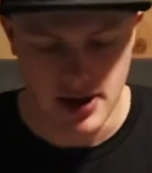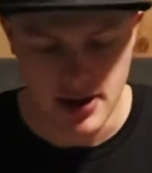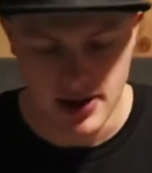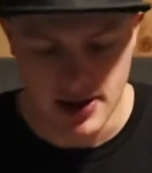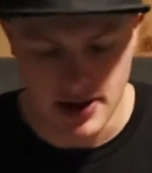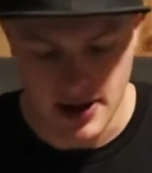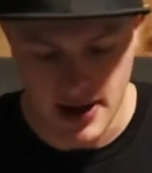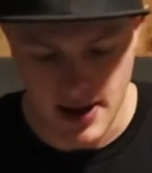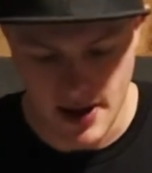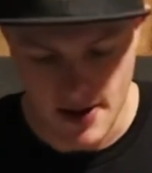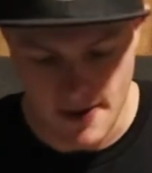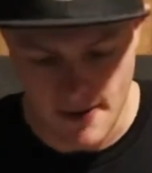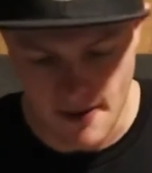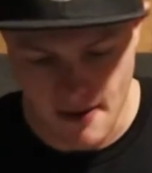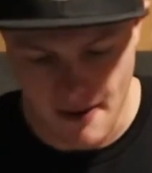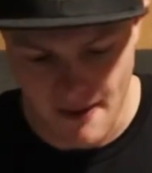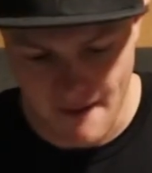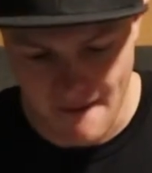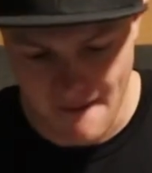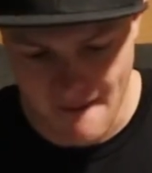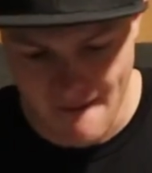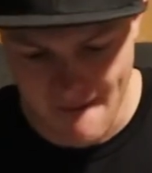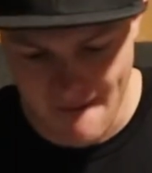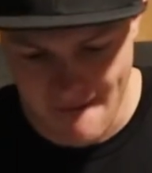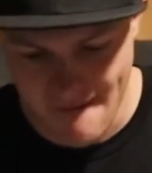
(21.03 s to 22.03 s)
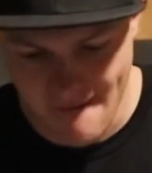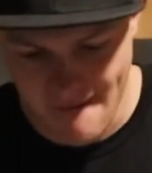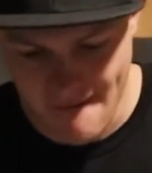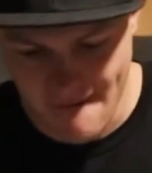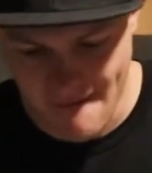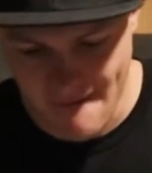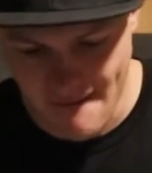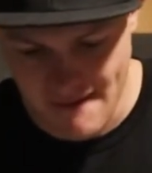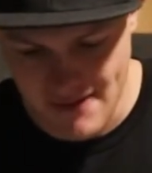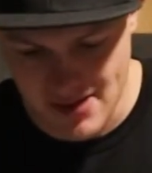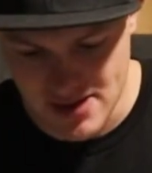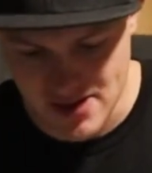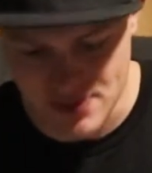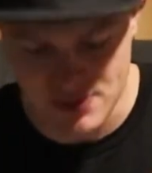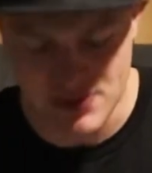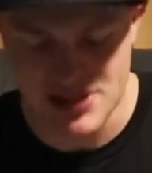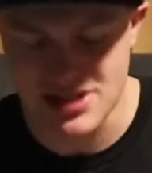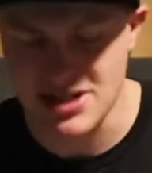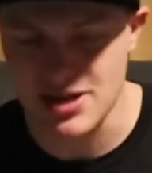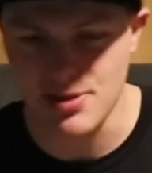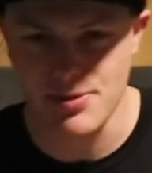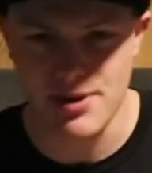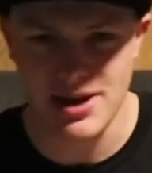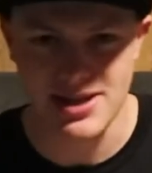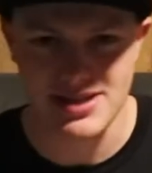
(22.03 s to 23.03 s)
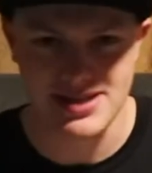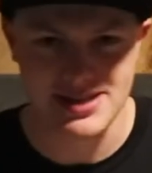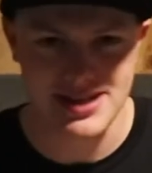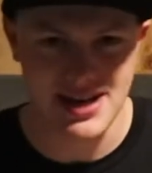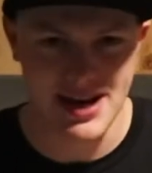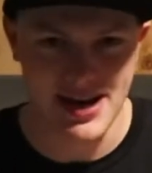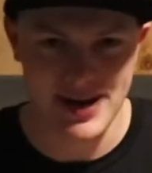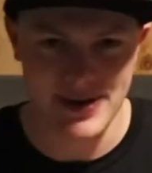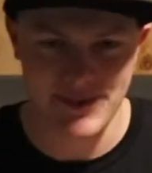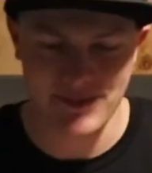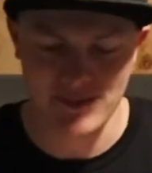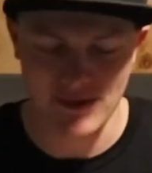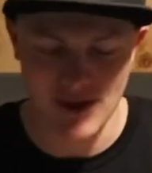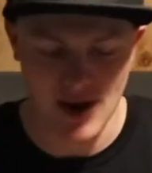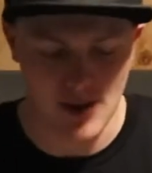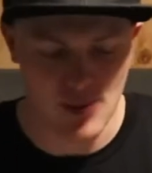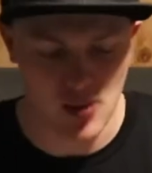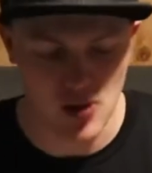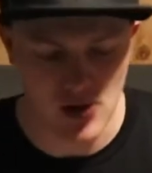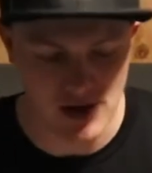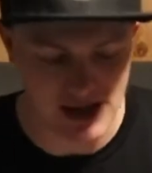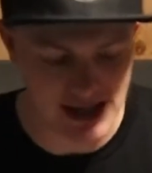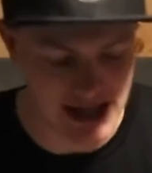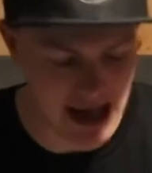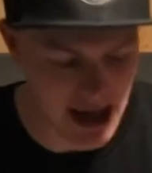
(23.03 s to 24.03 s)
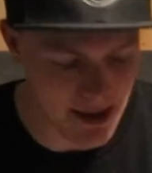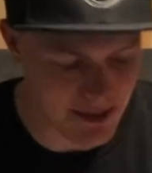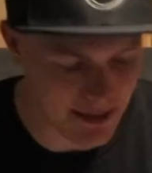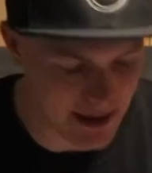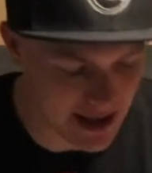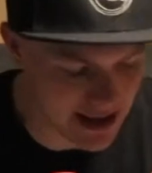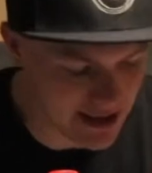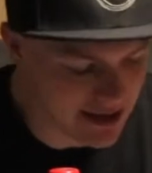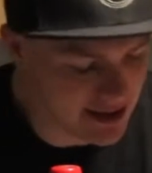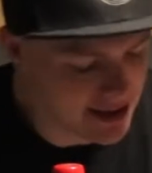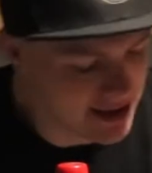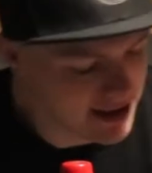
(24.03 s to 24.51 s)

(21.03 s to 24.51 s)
Now it's Whiskey Wednesday. I'm always happy